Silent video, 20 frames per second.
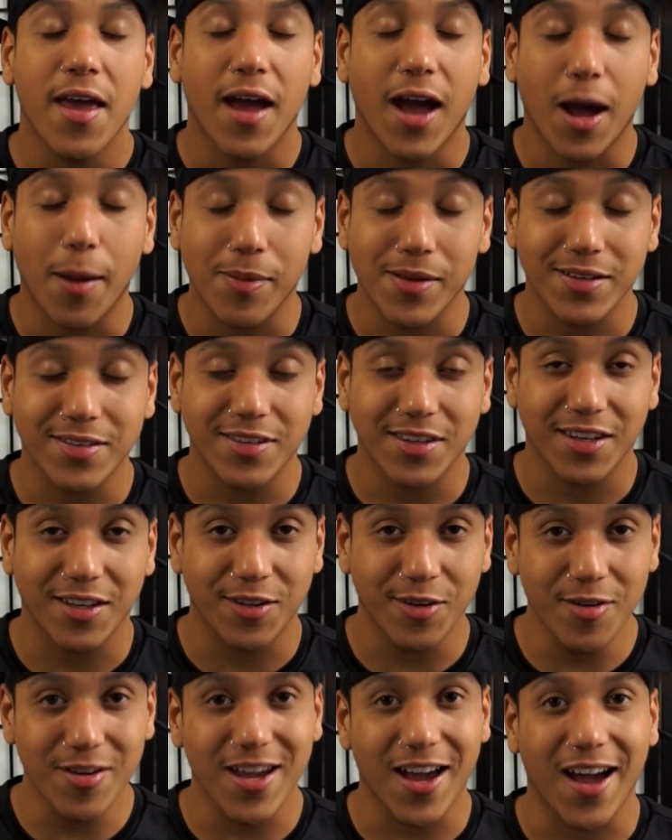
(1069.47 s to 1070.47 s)
I'll be
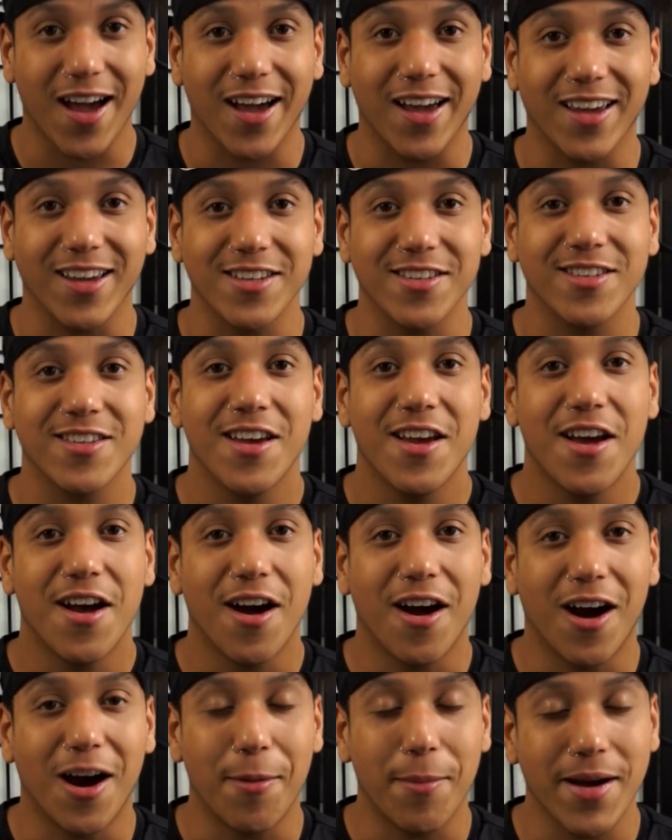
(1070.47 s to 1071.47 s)
seeing you guys
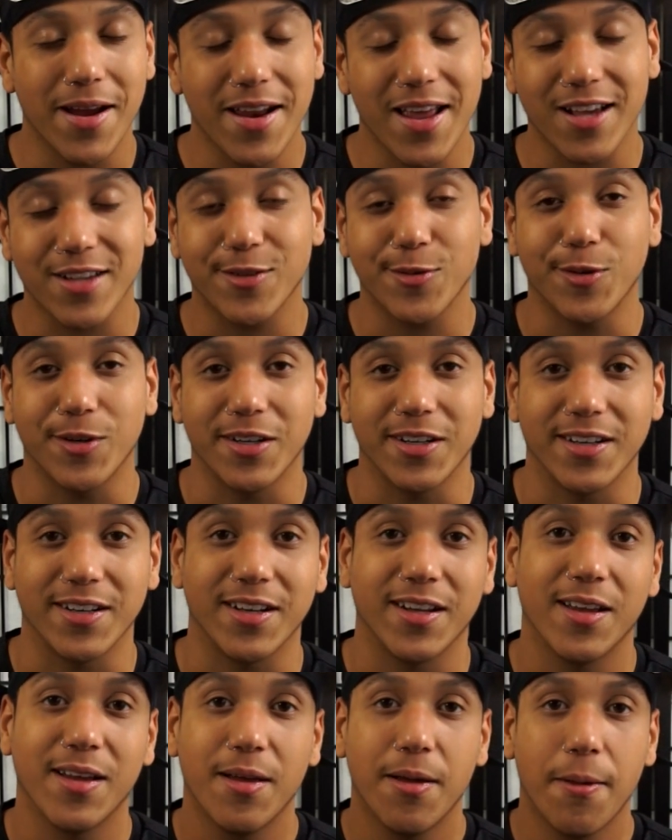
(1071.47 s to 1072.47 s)
on my next one.
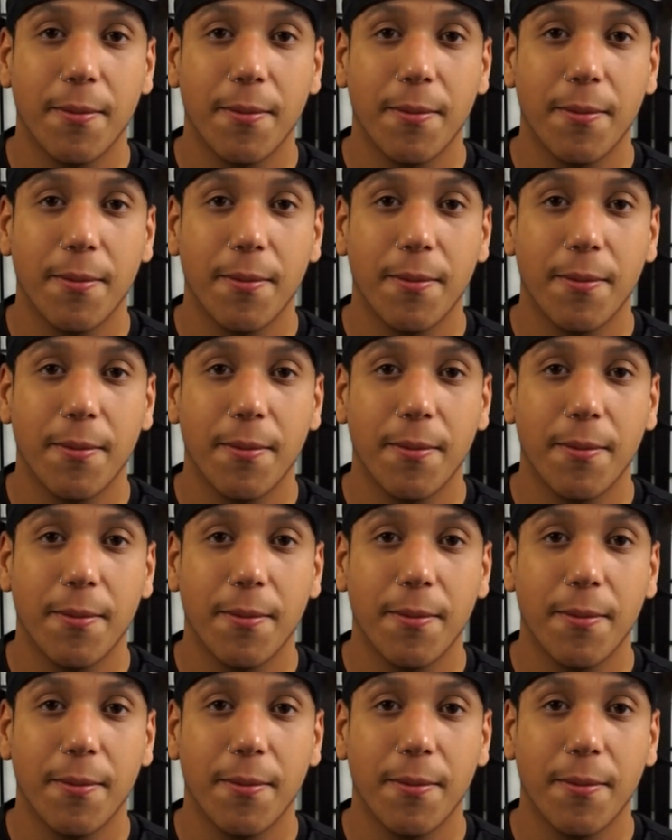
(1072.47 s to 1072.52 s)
